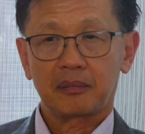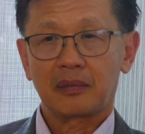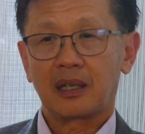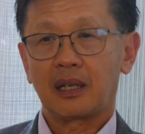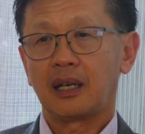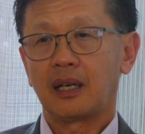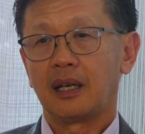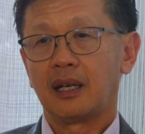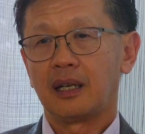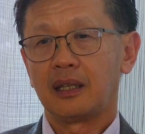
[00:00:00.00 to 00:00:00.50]

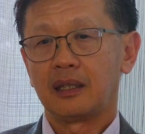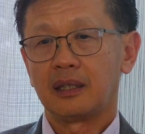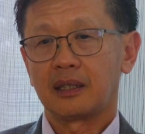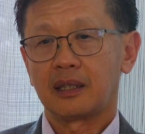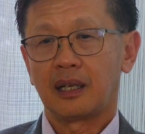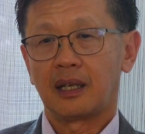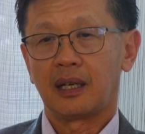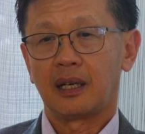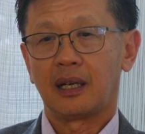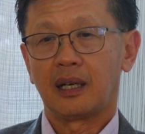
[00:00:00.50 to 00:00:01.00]
And
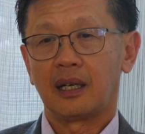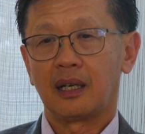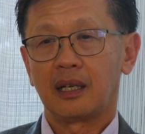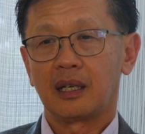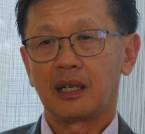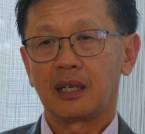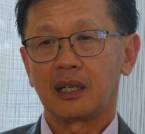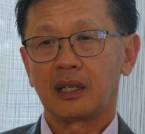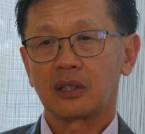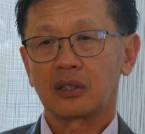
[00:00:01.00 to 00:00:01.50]

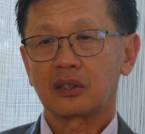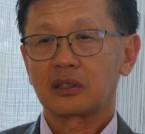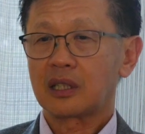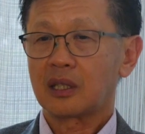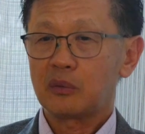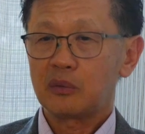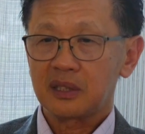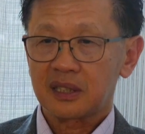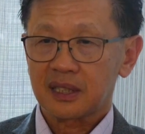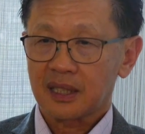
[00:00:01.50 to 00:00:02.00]

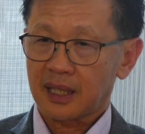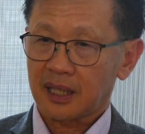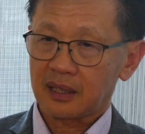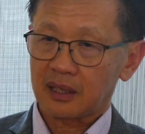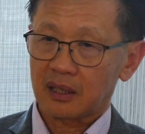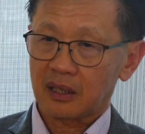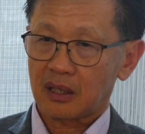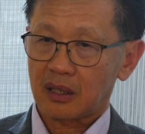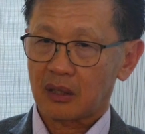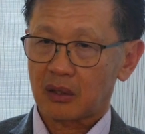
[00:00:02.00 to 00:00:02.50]
then we say,
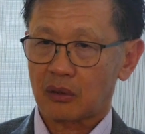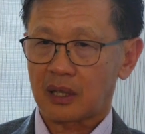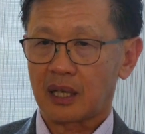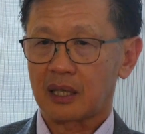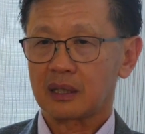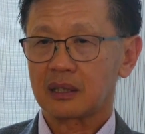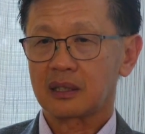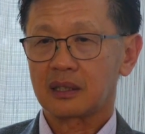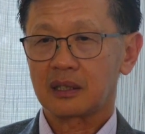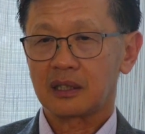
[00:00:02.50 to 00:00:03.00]
all right,
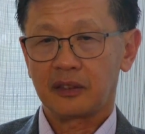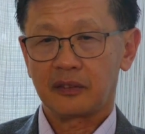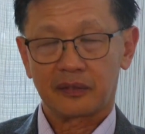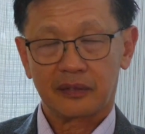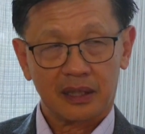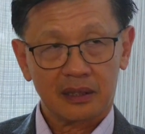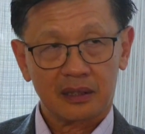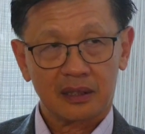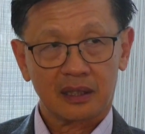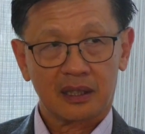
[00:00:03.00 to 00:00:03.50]
if
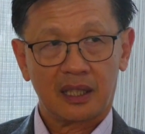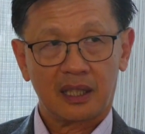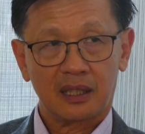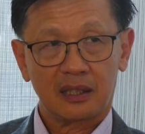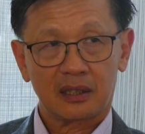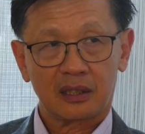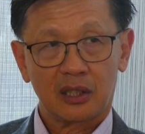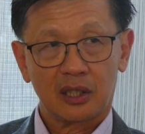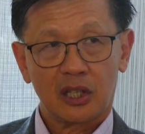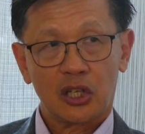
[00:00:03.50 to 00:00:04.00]
that's the
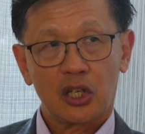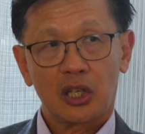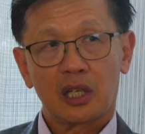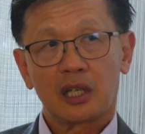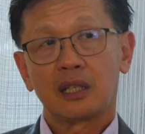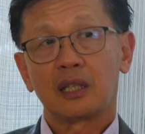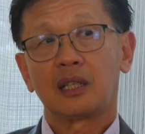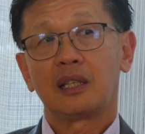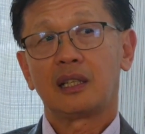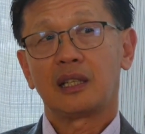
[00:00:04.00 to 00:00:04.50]
case,
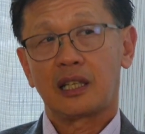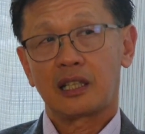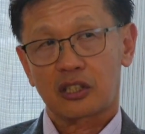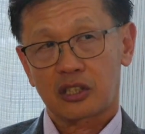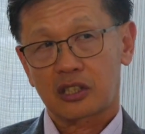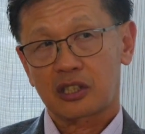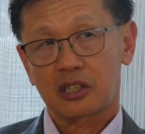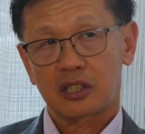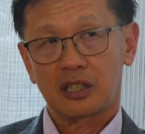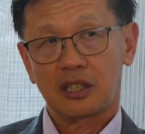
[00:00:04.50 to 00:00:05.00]
let's
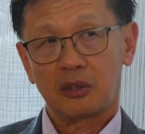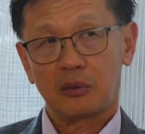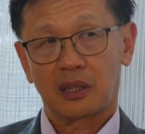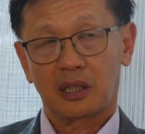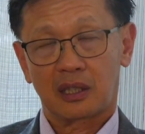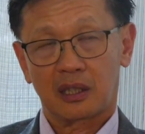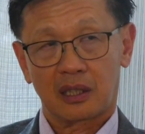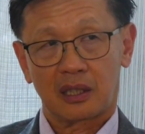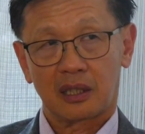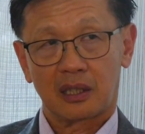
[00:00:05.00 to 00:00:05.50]
see
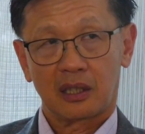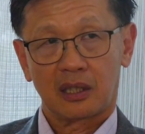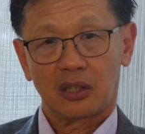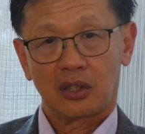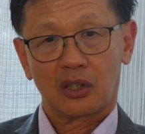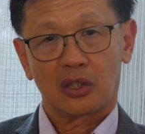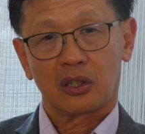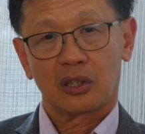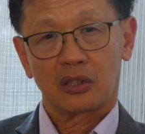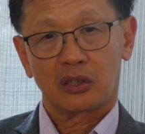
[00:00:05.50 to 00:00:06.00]
whether
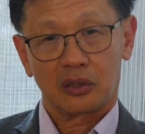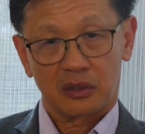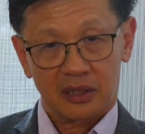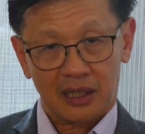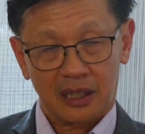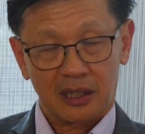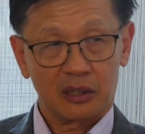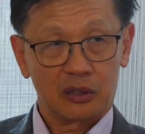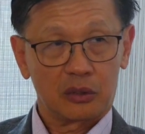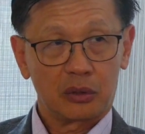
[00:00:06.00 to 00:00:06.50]
you
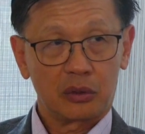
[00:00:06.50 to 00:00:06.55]
take 2